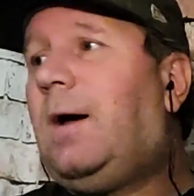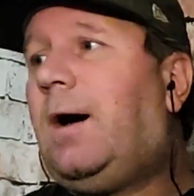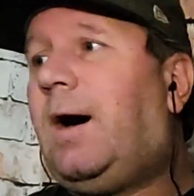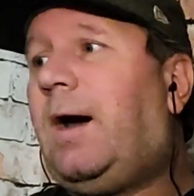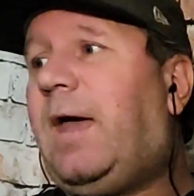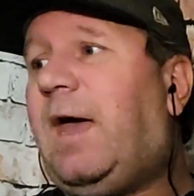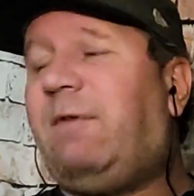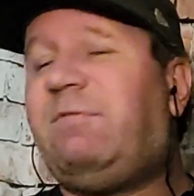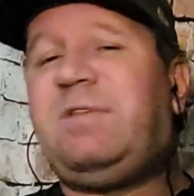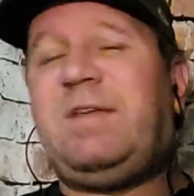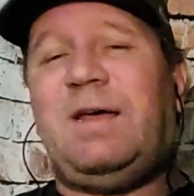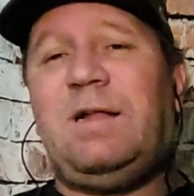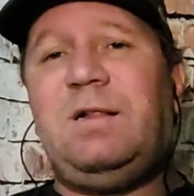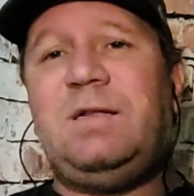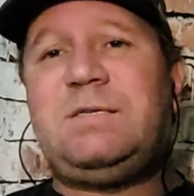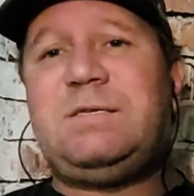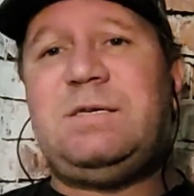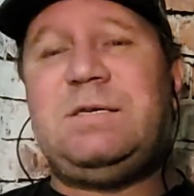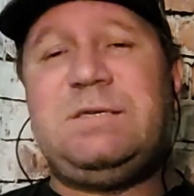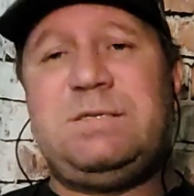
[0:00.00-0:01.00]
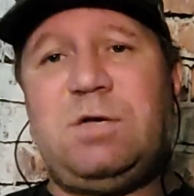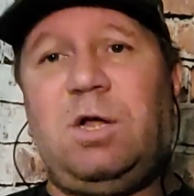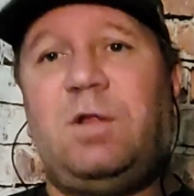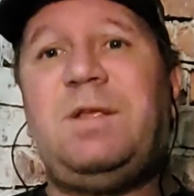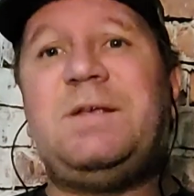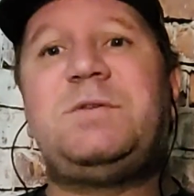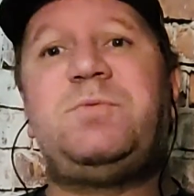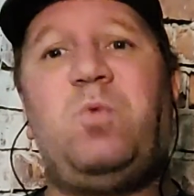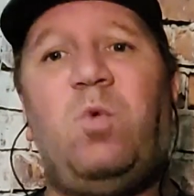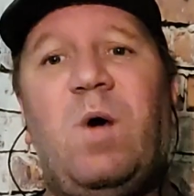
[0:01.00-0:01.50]
I have Telles, he's on
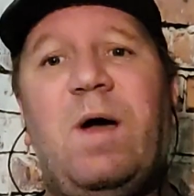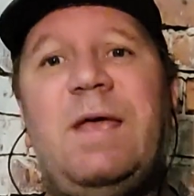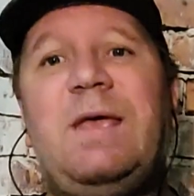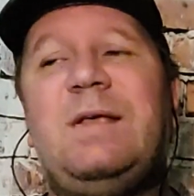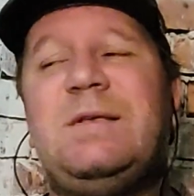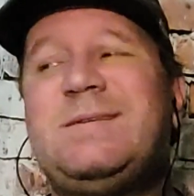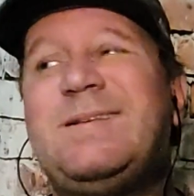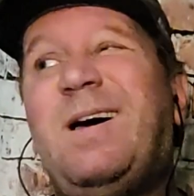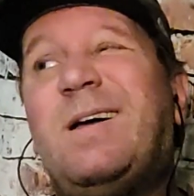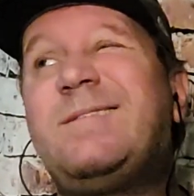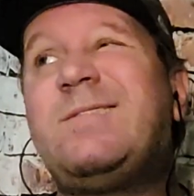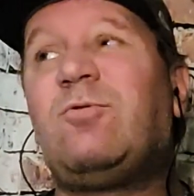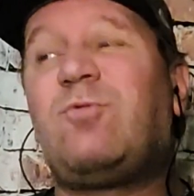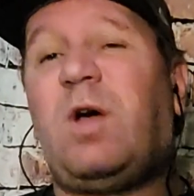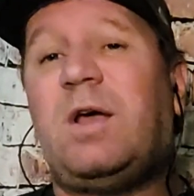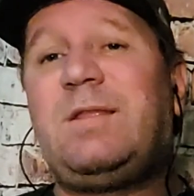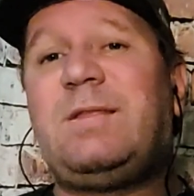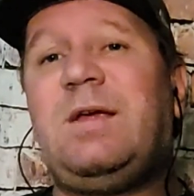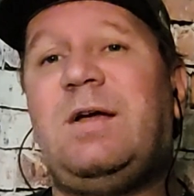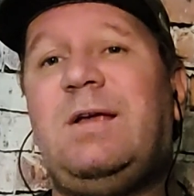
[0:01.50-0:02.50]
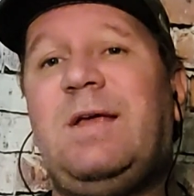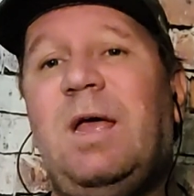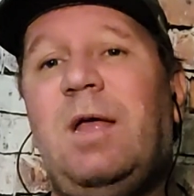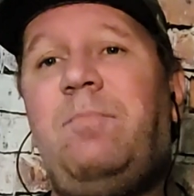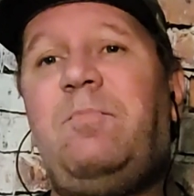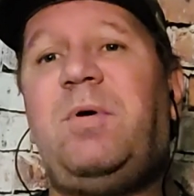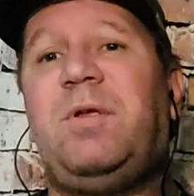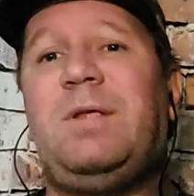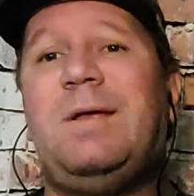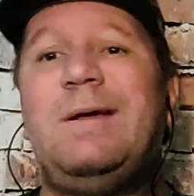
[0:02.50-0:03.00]
his way, he's not right there
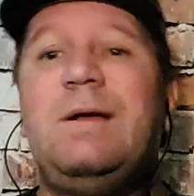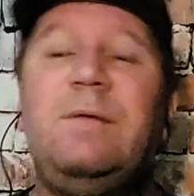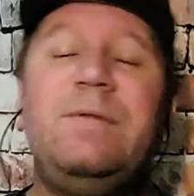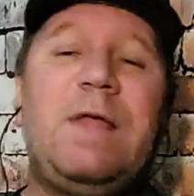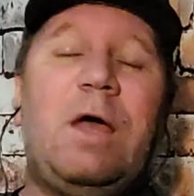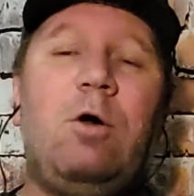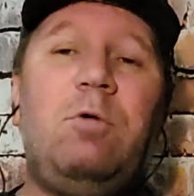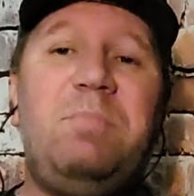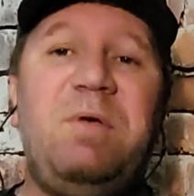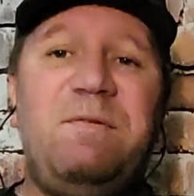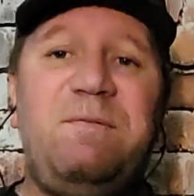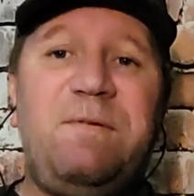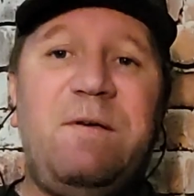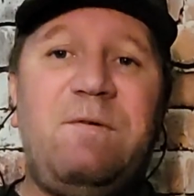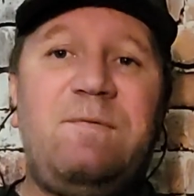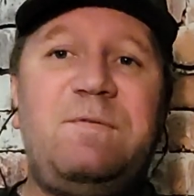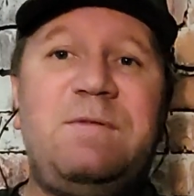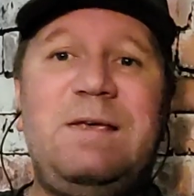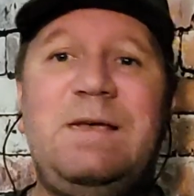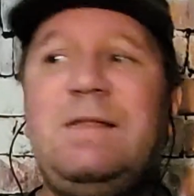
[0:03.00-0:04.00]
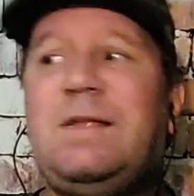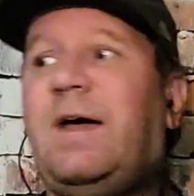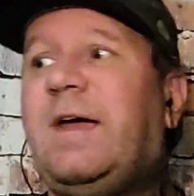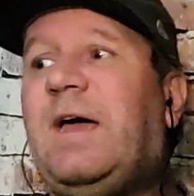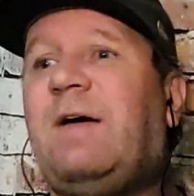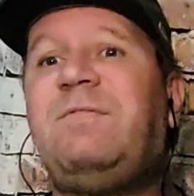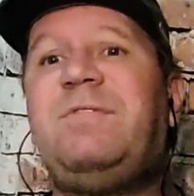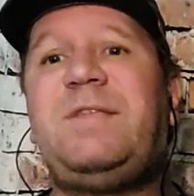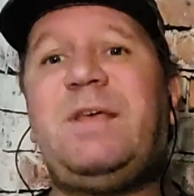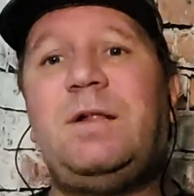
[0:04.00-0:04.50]
yet, but that will be 15. I
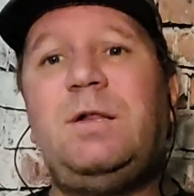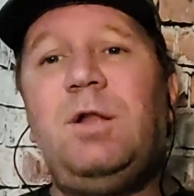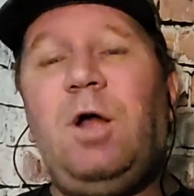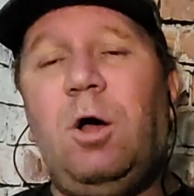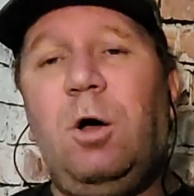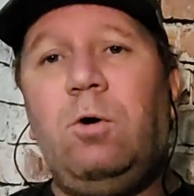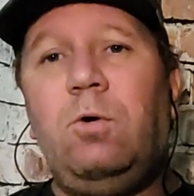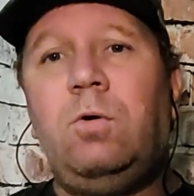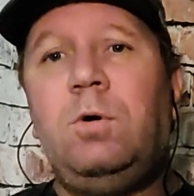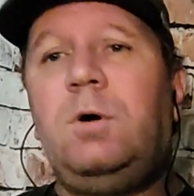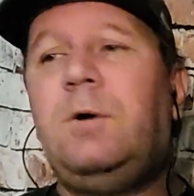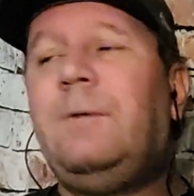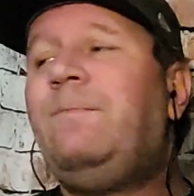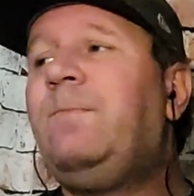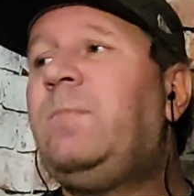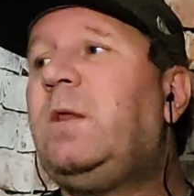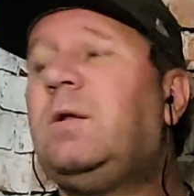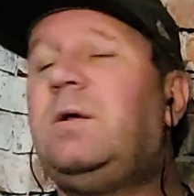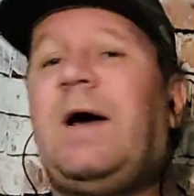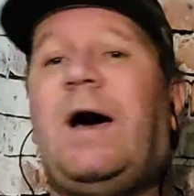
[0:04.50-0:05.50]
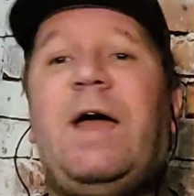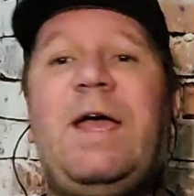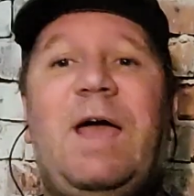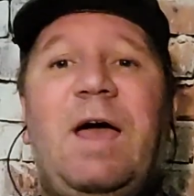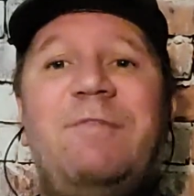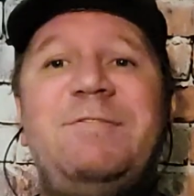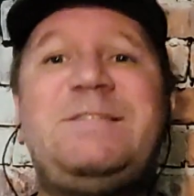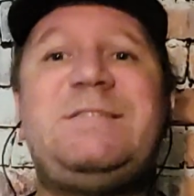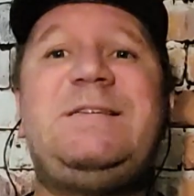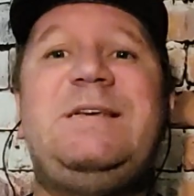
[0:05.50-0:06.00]
have Delo, I
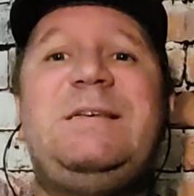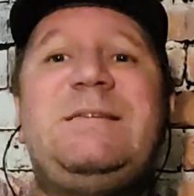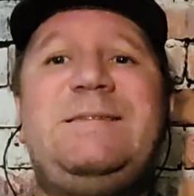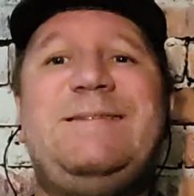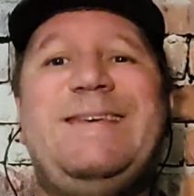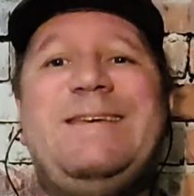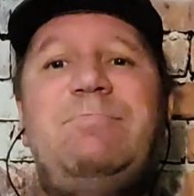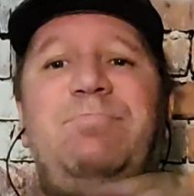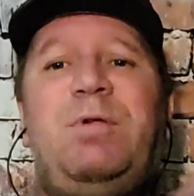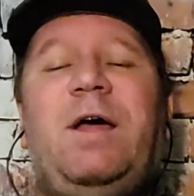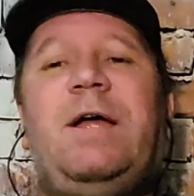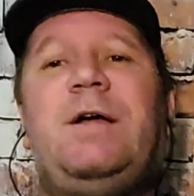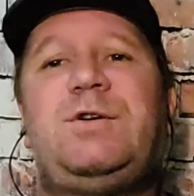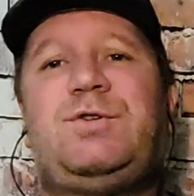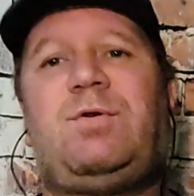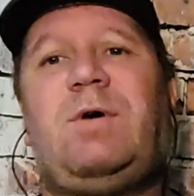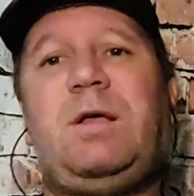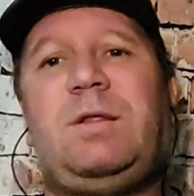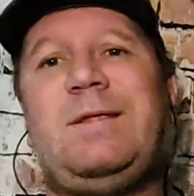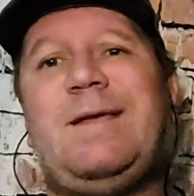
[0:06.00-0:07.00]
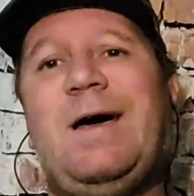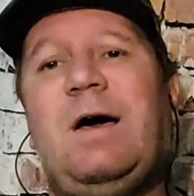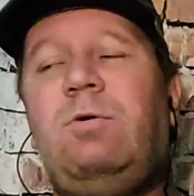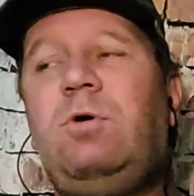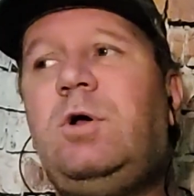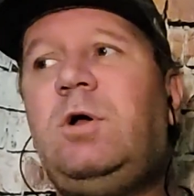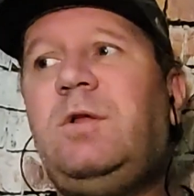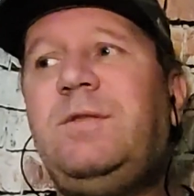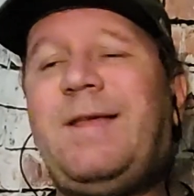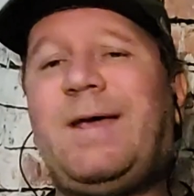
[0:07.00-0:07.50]
have 16 players right
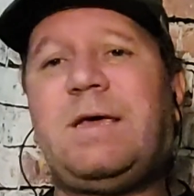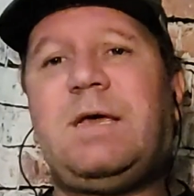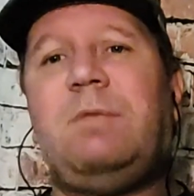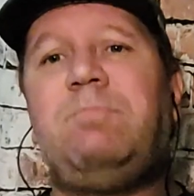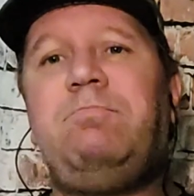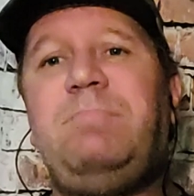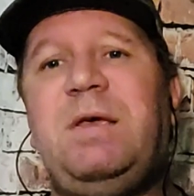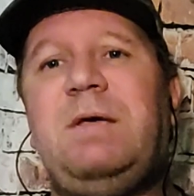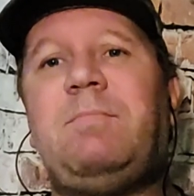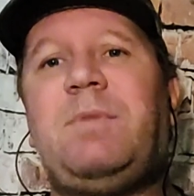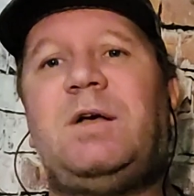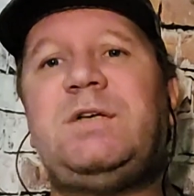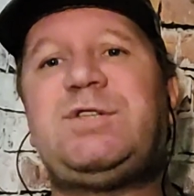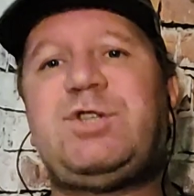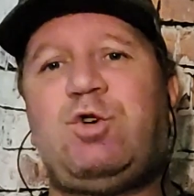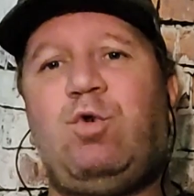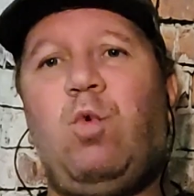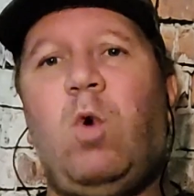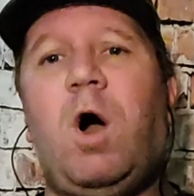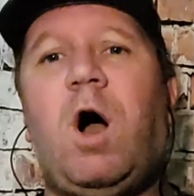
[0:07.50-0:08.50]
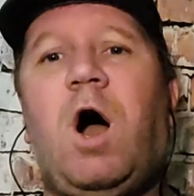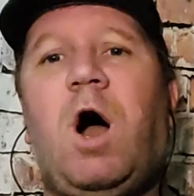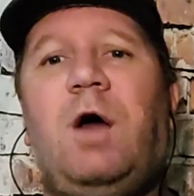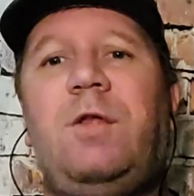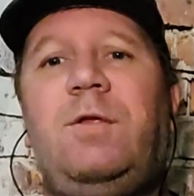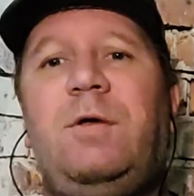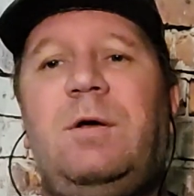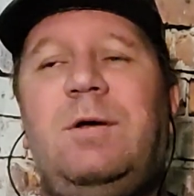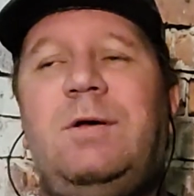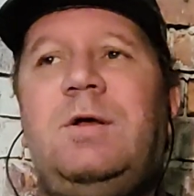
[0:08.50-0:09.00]
now that can be my
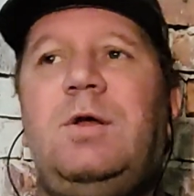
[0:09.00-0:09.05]
squad.